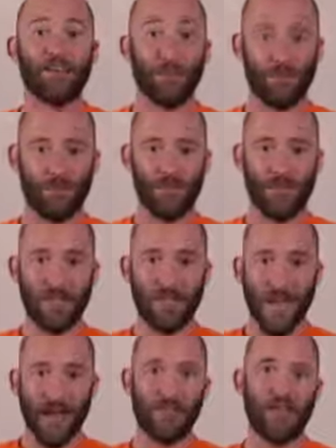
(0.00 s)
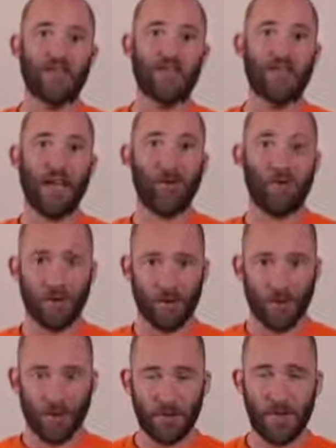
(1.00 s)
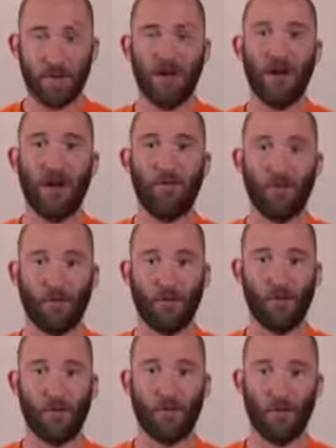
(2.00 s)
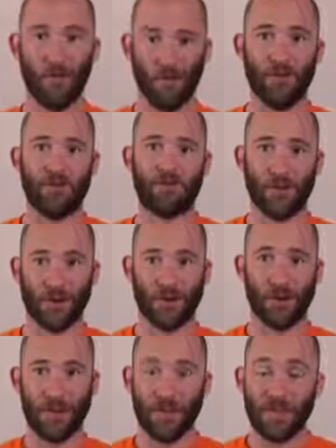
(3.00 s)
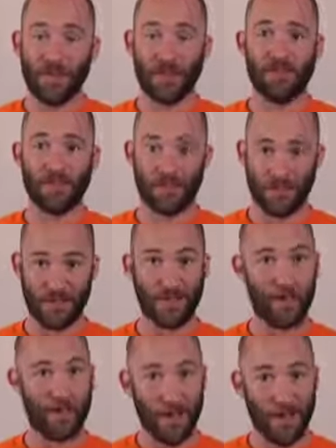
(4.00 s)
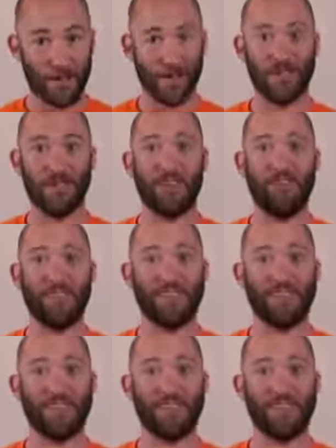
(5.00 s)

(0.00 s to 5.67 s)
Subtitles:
So you really have to understand what you're doing before you start going in there and start to mess with stuff.